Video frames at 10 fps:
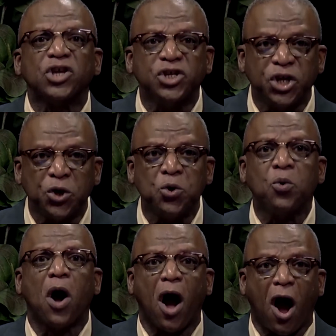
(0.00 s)

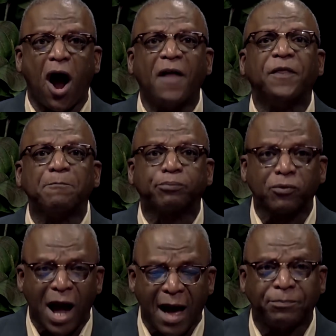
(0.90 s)
you are the
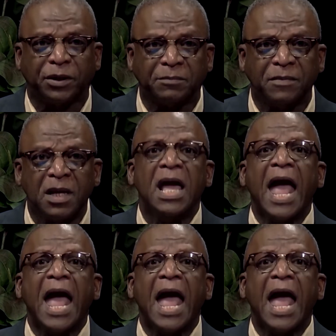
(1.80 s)
problem,